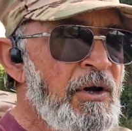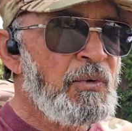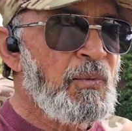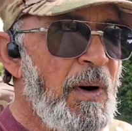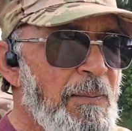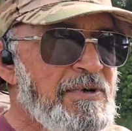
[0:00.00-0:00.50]

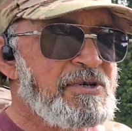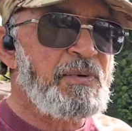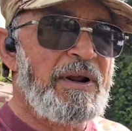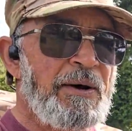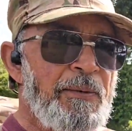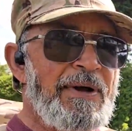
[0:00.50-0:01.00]
One was
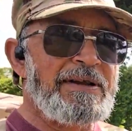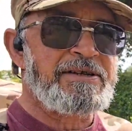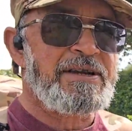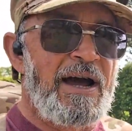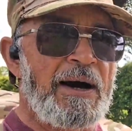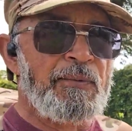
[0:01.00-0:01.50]
when I went
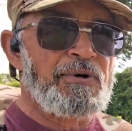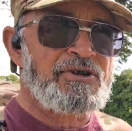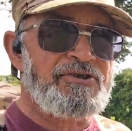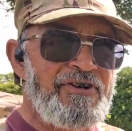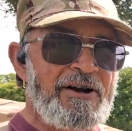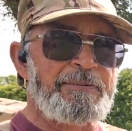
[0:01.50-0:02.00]
to go and watch
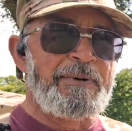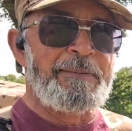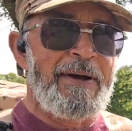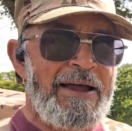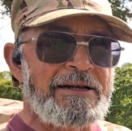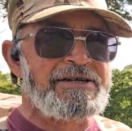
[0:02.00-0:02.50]
a rugby
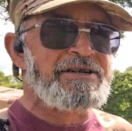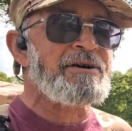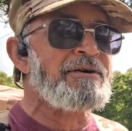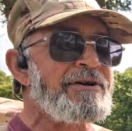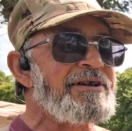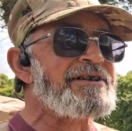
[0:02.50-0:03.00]
match
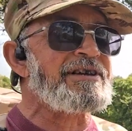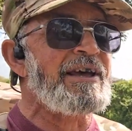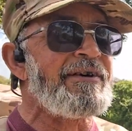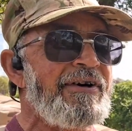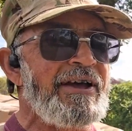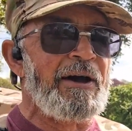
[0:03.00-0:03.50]
on the
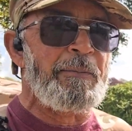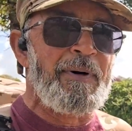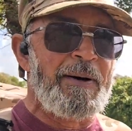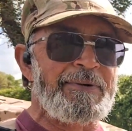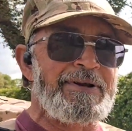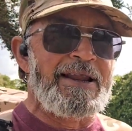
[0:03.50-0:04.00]
TV at a
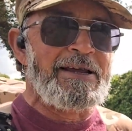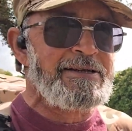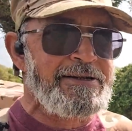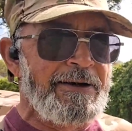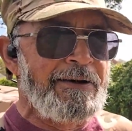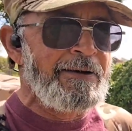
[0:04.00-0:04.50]
pub in
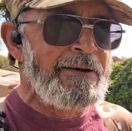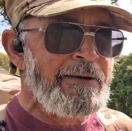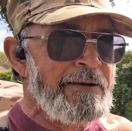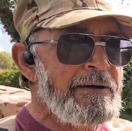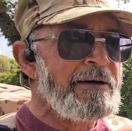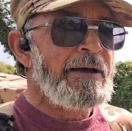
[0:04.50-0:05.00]
Leicester,
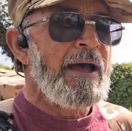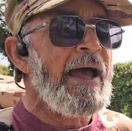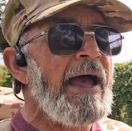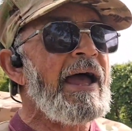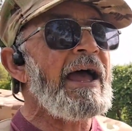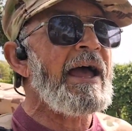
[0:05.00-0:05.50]

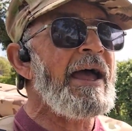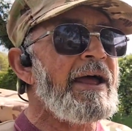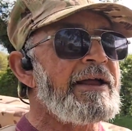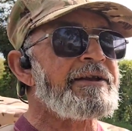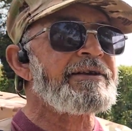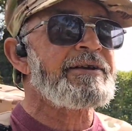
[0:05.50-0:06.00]

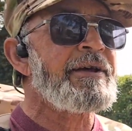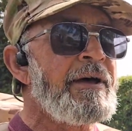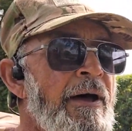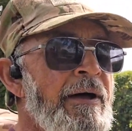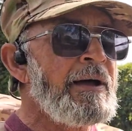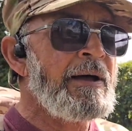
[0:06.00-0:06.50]
and
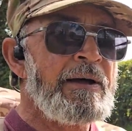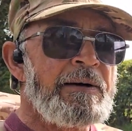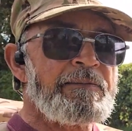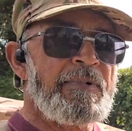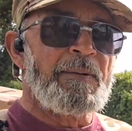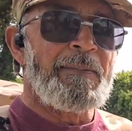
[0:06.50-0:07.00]

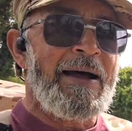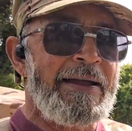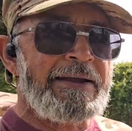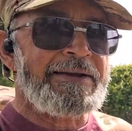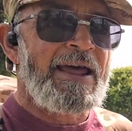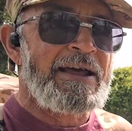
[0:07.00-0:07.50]
my
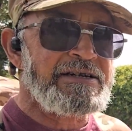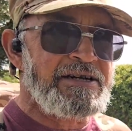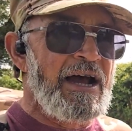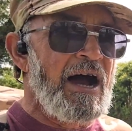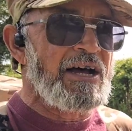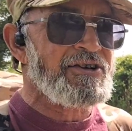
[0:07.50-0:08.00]
mate had actually
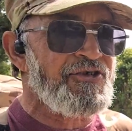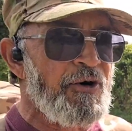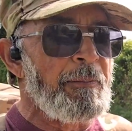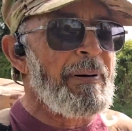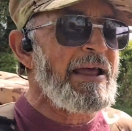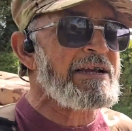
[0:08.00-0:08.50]
asked for a
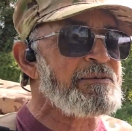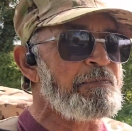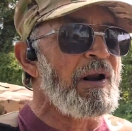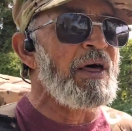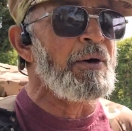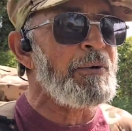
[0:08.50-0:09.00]
Beck's
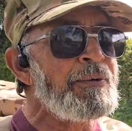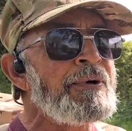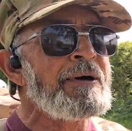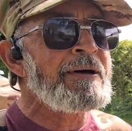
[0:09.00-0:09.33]
Blue,